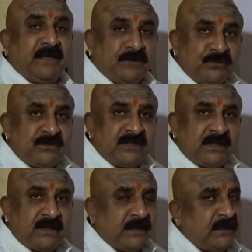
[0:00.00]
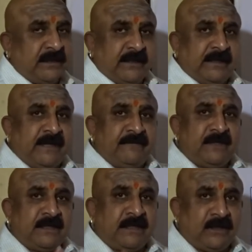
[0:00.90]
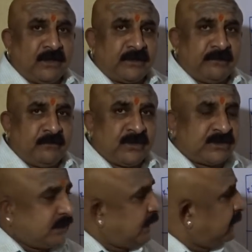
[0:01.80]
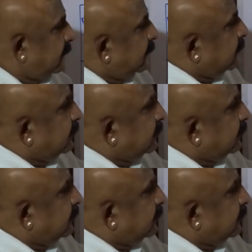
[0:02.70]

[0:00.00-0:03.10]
Ketu is there, definitely he will not give you a child.